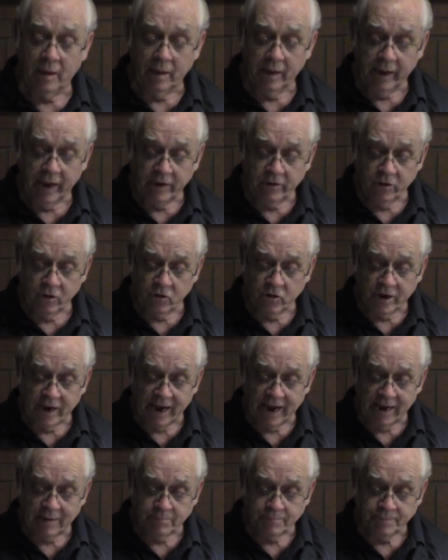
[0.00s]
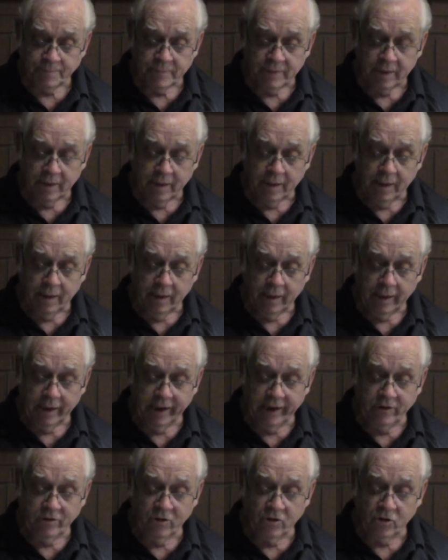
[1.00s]
In your time,
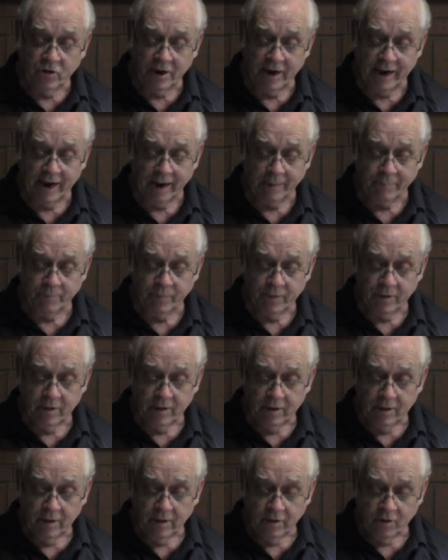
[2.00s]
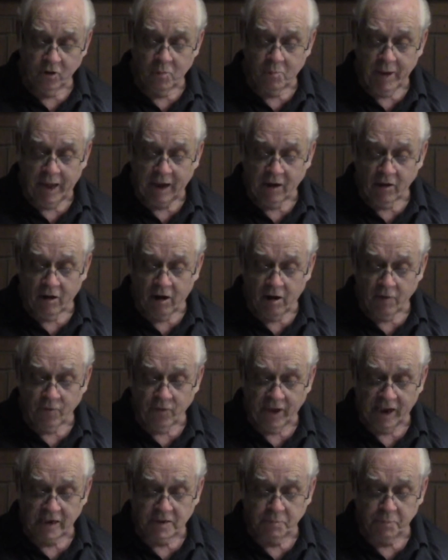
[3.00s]
in your time, you make all
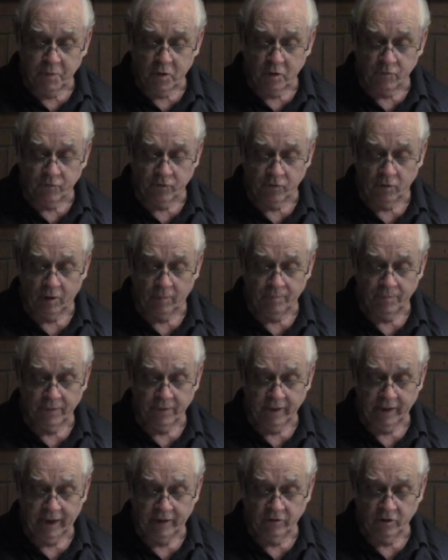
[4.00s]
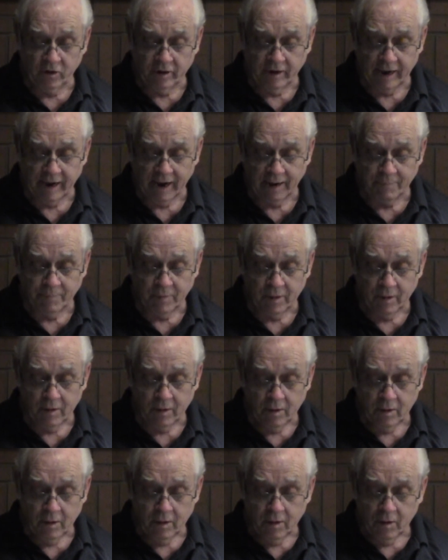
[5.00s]
things beautiful in your time.
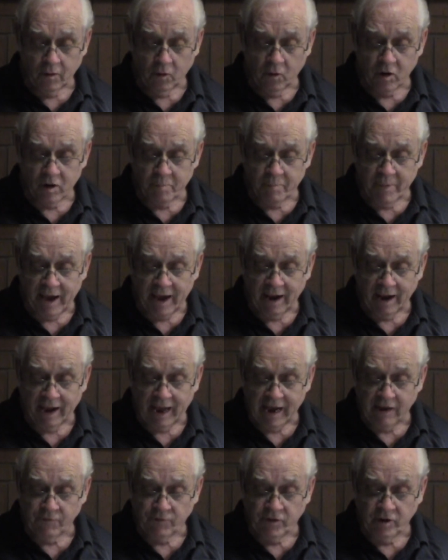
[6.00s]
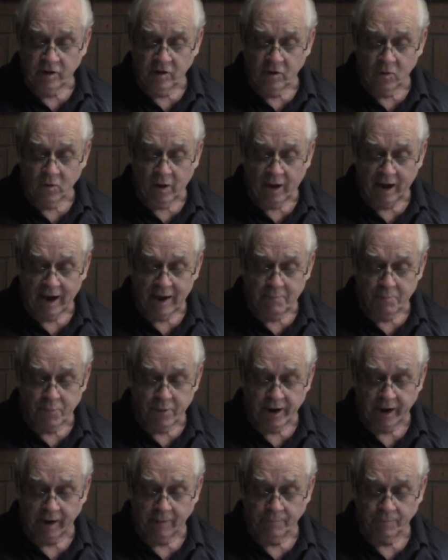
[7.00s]
Lord, my life to you I
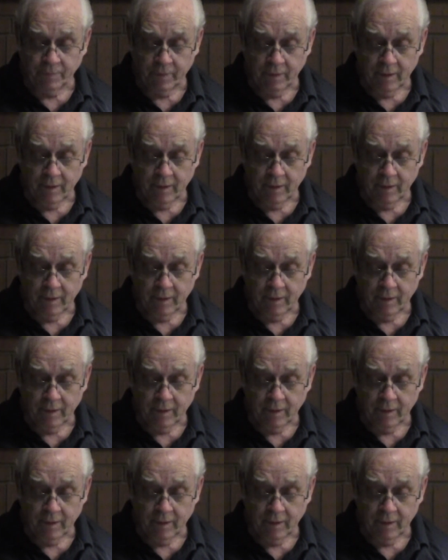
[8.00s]
bring.